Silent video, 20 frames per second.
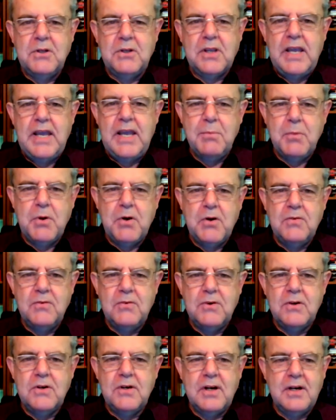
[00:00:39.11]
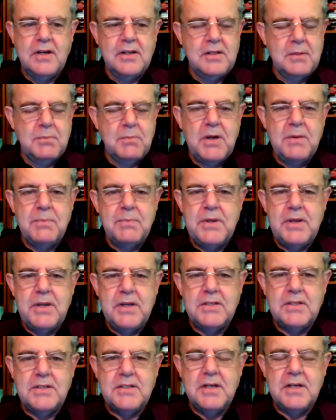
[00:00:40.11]
came over, did my
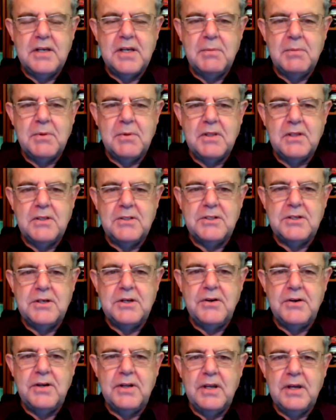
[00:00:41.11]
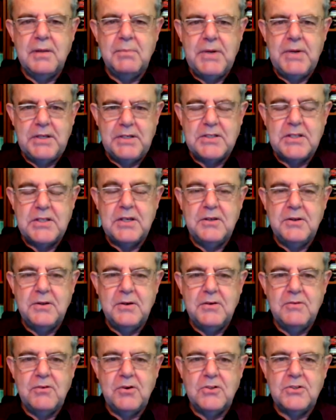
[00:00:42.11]
PhD in chemical engineering at Penn State
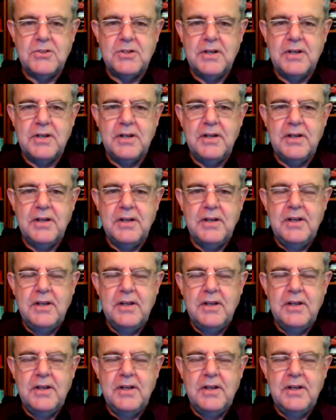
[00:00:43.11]
University,